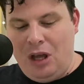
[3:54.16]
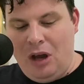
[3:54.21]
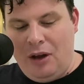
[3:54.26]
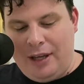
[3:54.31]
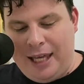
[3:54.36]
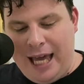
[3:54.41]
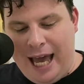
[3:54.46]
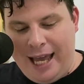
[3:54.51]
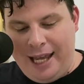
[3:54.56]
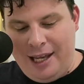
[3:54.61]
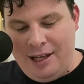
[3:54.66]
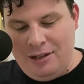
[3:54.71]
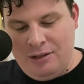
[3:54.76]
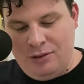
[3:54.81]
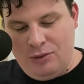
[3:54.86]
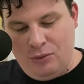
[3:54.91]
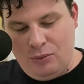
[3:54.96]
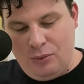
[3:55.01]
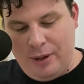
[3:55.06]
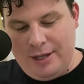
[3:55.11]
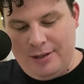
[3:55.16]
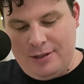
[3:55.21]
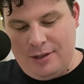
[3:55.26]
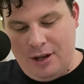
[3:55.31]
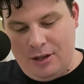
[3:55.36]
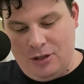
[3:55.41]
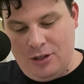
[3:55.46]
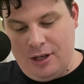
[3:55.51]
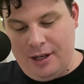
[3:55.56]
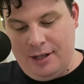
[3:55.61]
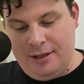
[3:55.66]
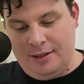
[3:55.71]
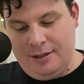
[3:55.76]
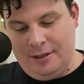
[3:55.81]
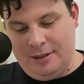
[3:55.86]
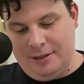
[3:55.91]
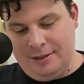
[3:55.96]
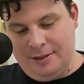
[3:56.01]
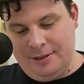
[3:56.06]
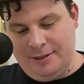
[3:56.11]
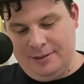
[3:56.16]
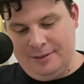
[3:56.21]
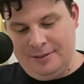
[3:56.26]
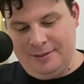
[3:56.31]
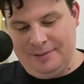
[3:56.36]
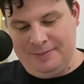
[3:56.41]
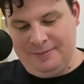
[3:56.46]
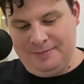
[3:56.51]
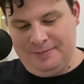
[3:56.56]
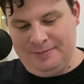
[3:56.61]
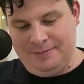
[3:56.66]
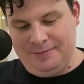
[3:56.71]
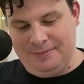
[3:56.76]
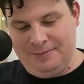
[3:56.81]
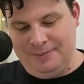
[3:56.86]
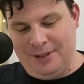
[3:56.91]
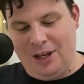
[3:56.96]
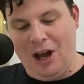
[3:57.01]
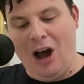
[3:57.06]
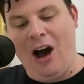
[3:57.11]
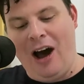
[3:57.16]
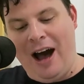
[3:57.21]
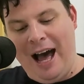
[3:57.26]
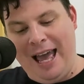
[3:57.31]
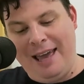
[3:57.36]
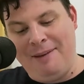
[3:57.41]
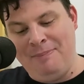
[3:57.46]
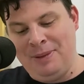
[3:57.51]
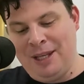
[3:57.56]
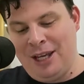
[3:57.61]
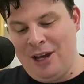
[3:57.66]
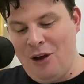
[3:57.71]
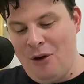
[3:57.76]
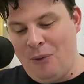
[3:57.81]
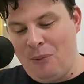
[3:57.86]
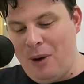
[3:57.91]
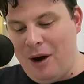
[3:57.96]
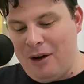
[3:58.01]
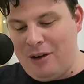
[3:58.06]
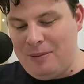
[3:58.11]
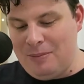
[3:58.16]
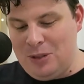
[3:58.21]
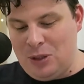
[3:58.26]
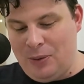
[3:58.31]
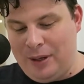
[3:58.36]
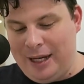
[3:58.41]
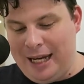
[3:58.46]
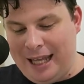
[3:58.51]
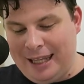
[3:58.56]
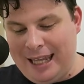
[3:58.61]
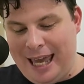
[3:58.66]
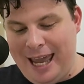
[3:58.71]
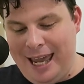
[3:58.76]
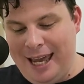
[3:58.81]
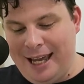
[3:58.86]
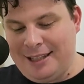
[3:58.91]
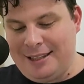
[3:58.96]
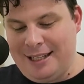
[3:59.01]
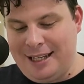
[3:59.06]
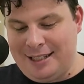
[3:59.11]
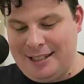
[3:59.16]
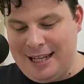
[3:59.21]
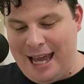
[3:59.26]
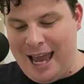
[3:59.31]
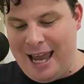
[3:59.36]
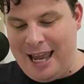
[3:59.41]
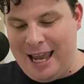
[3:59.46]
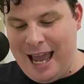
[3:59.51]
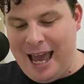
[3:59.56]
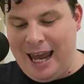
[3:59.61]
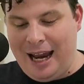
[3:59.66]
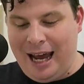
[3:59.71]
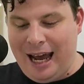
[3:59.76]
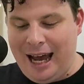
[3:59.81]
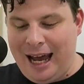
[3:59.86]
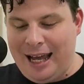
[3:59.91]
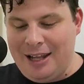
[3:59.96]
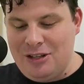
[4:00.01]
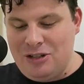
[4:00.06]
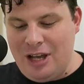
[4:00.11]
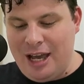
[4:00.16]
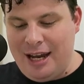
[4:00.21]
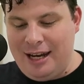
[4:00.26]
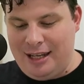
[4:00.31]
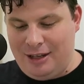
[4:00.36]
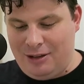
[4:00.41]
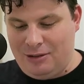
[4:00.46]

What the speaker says: Okay, research it. Hi, welcome to another hectic day at Harjan